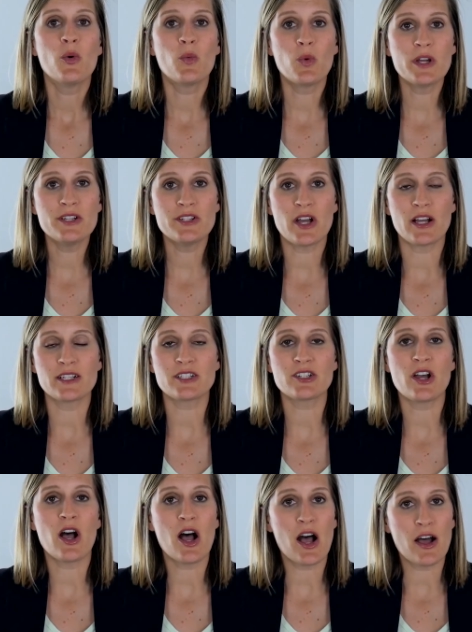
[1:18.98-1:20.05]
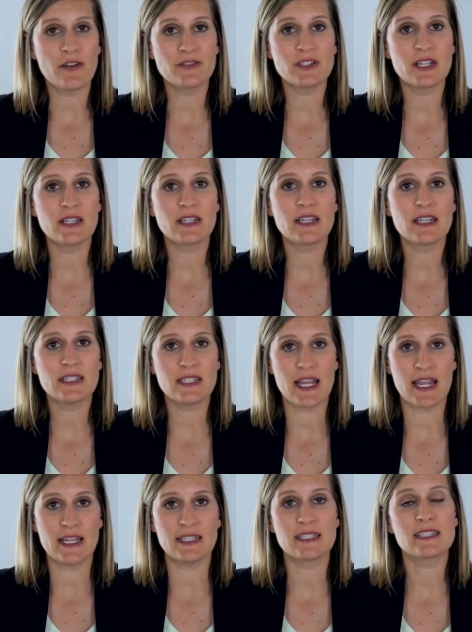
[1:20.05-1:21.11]
wood dust often
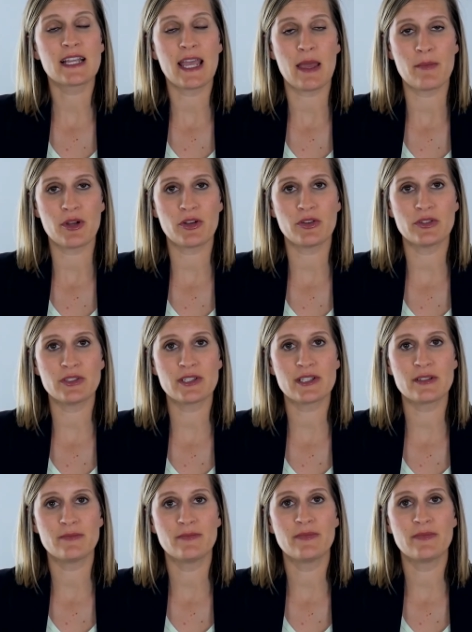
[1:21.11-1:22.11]
contains chemicals.